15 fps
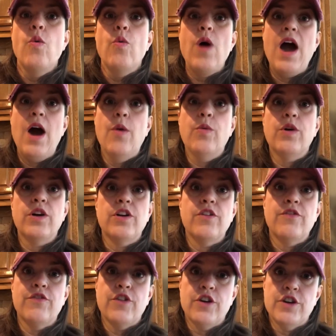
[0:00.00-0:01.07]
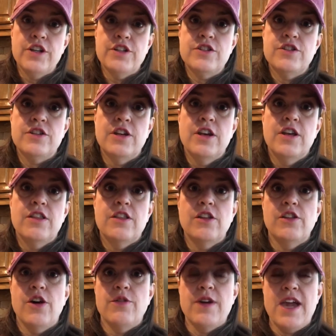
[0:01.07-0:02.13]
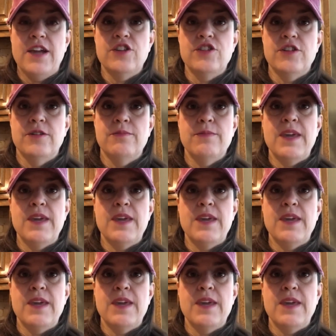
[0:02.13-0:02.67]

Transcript: how we're going to furnish the location